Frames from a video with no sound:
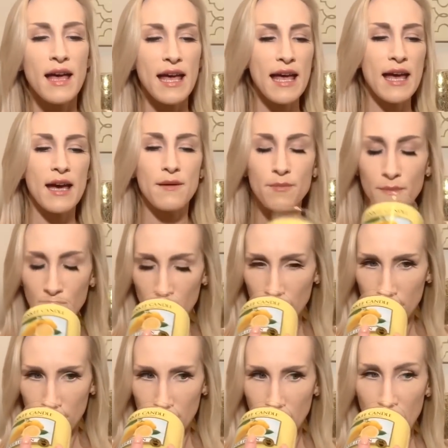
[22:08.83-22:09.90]
And
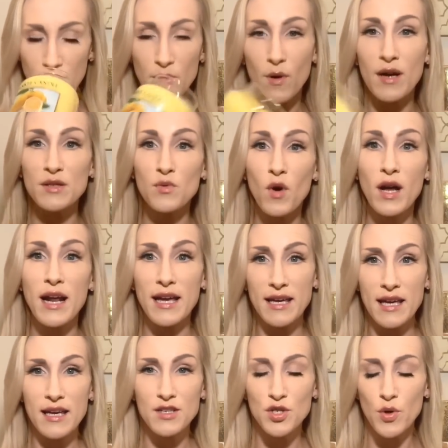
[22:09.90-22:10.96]
if you guys want, I
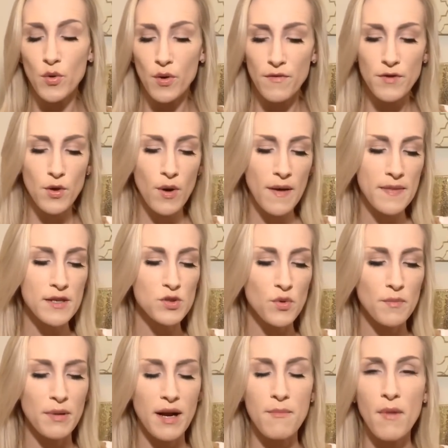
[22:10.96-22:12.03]
can do a review on this
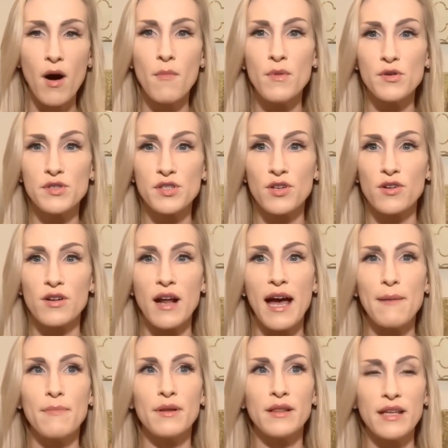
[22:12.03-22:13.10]
one, but I'm almost certain.
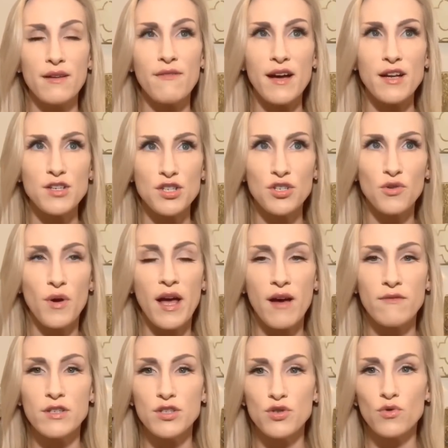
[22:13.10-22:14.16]
I believe I do
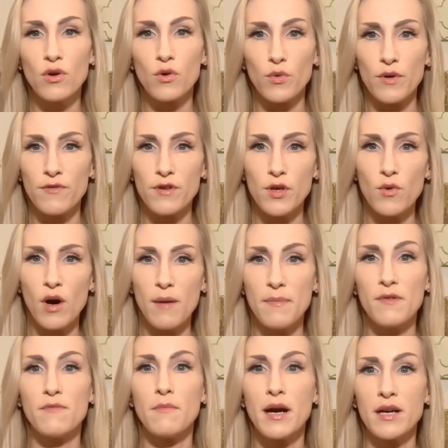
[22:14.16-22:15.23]
have a dual review up
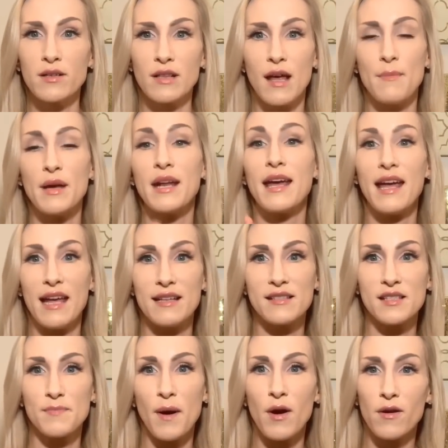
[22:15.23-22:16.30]
of Meyer Lemon and
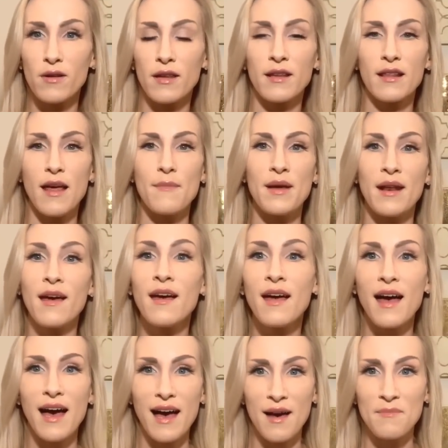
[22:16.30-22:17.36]
Sparkling Lemon
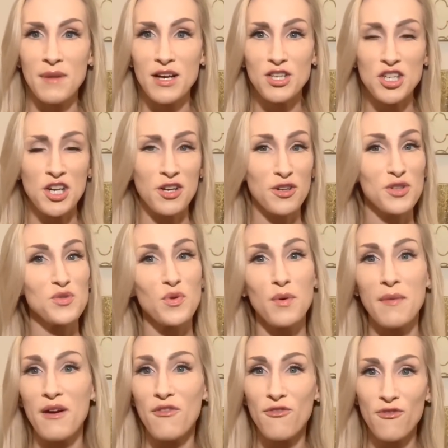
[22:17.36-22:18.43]
on my channel. It's one of
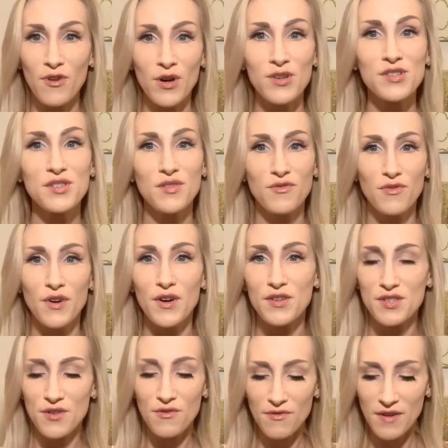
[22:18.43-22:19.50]
my first,
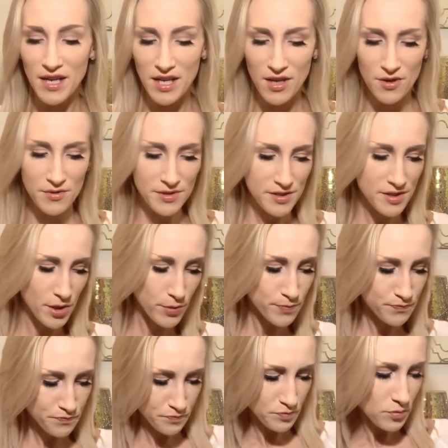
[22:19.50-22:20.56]
first videos. So
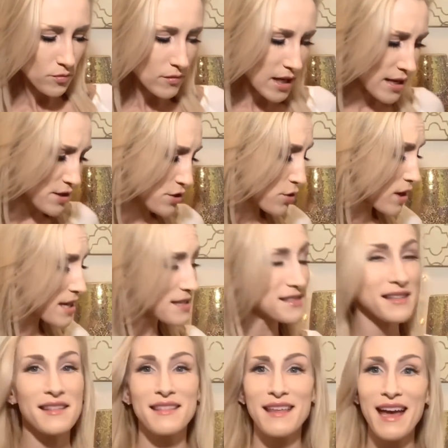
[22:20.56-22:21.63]
and you guys,
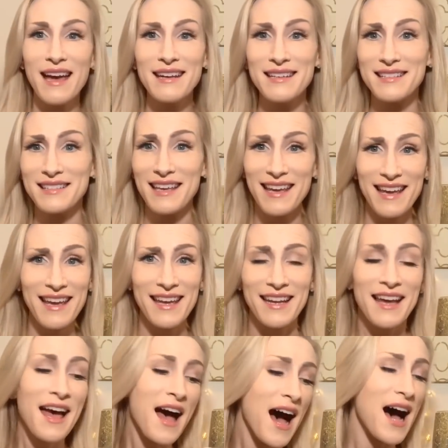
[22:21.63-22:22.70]
that is it.
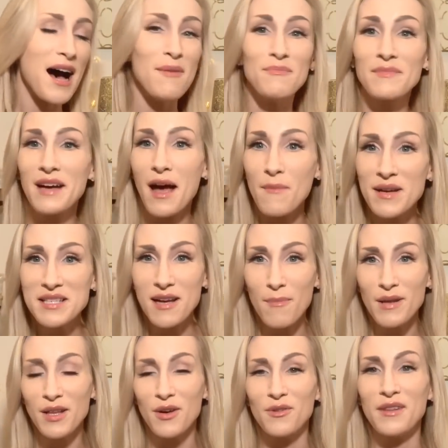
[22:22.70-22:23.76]
Um, comment down
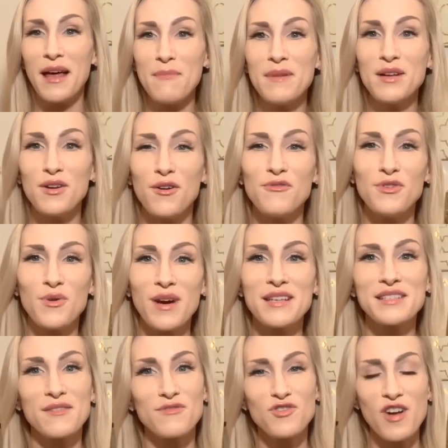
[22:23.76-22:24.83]
below. Let me know if you
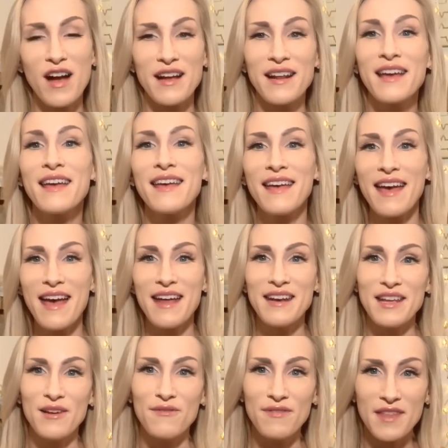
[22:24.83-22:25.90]
guys have tried
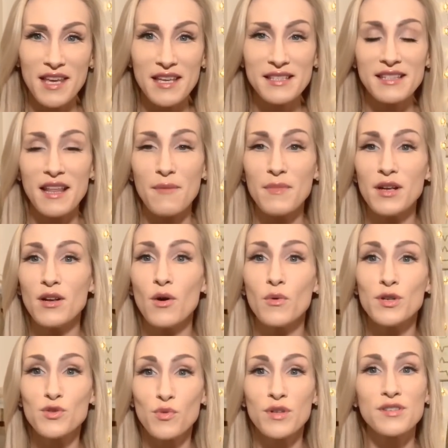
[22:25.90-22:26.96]
any of these. Let me know
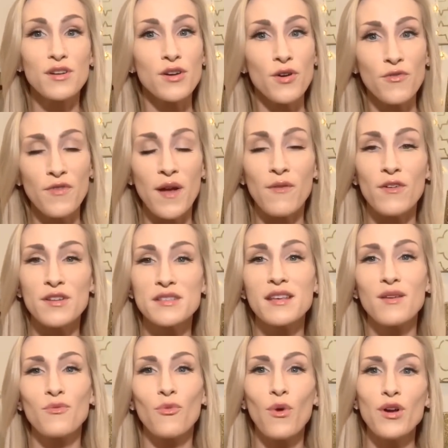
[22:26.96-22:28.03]
which ones are your favorites
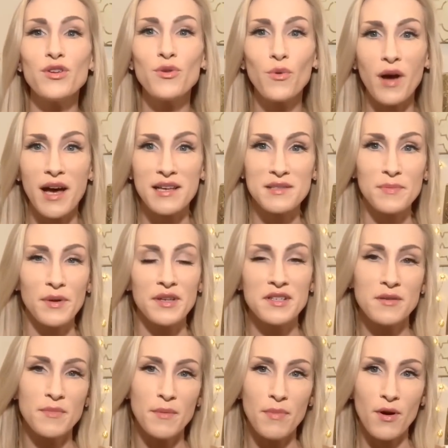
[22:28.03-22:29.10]
and what you guys plan
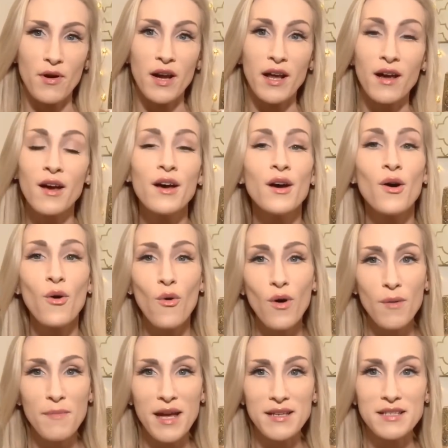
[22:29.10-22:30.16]
to be burning
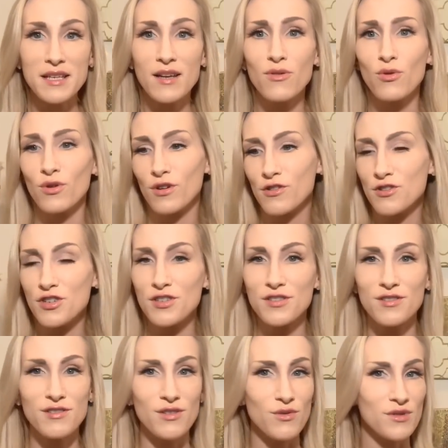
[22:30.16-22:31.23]
or melting or
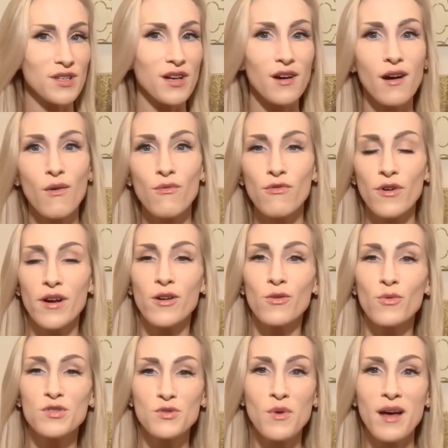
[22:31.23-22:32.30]
just using home
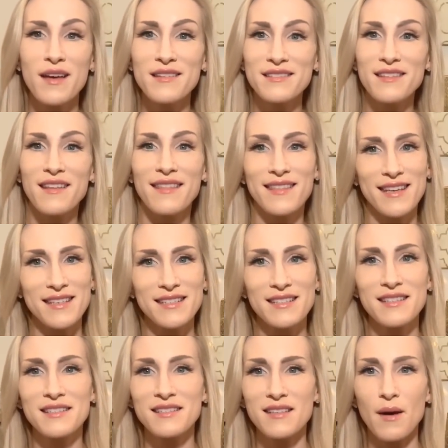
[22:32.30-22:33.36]
fragrance wise this
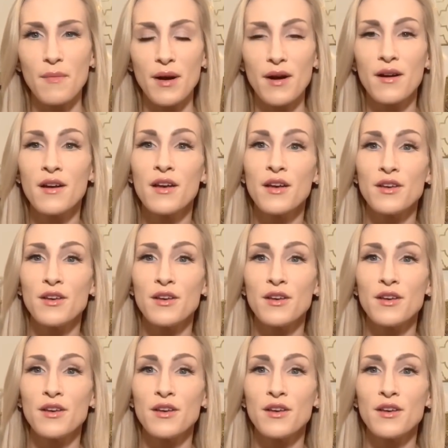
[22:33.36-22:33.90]
summer.